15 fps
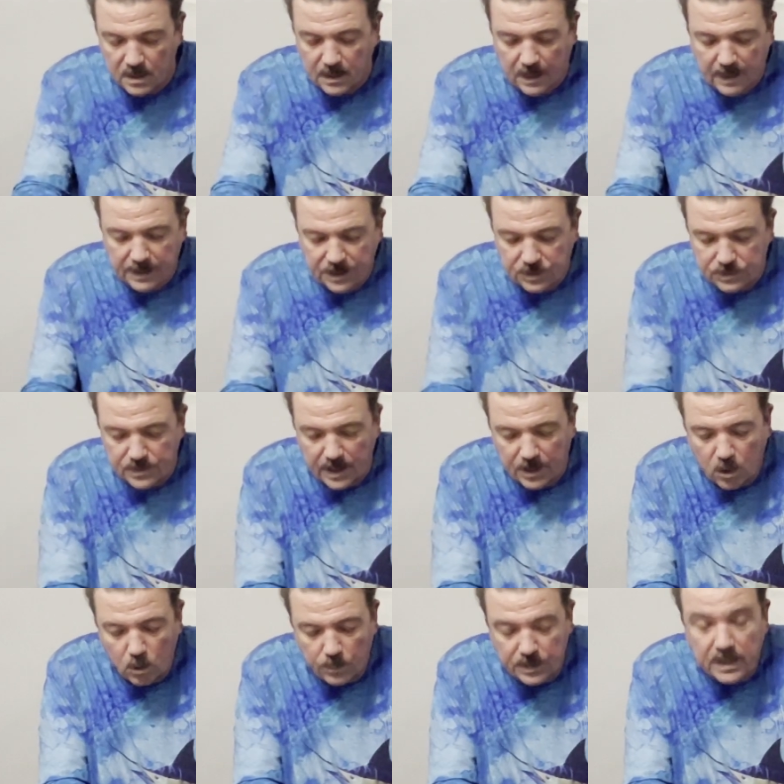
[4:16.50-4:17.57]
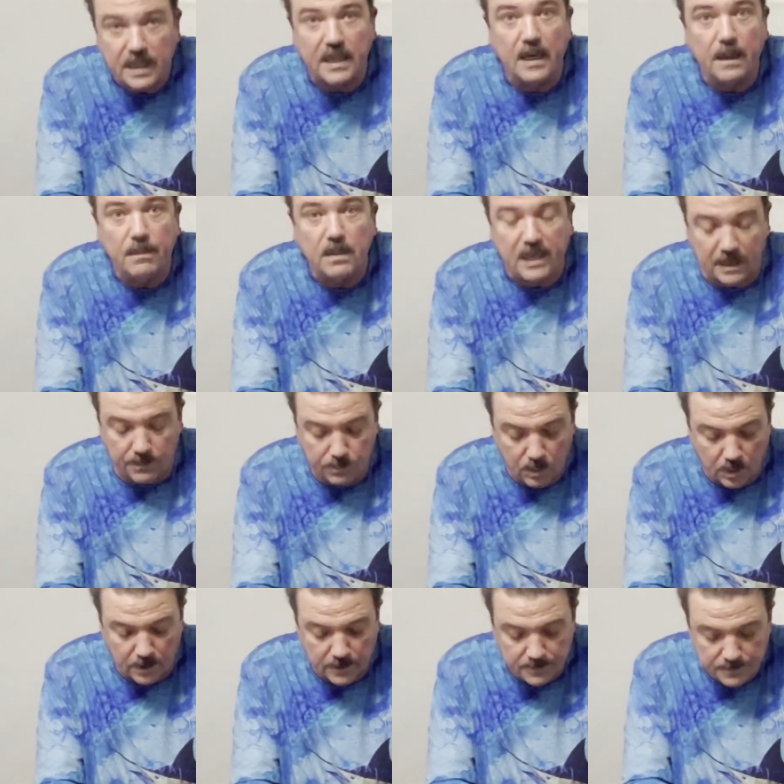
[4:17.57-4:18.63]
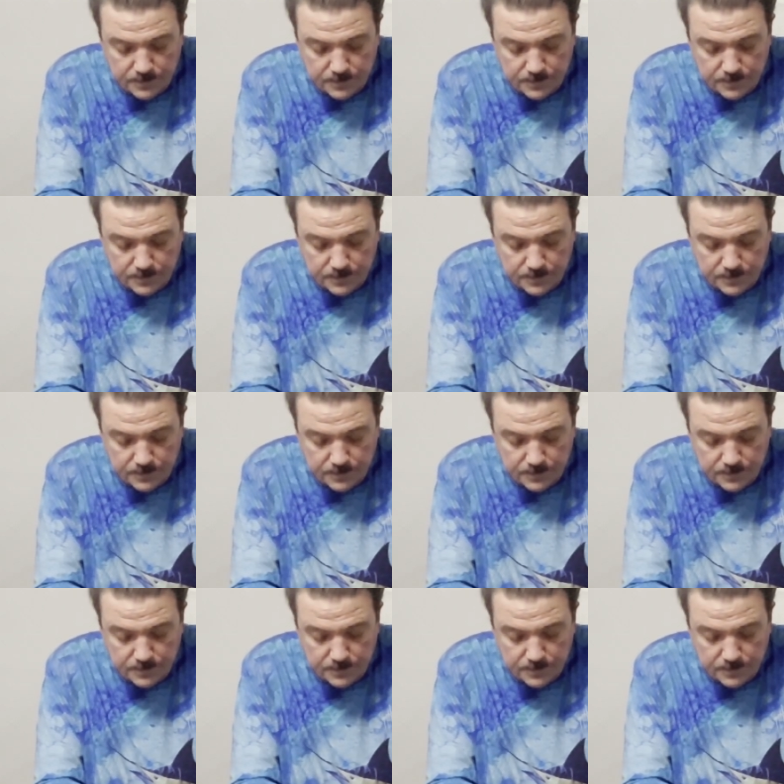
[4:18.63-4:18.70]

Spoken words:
And try opening it up like a book.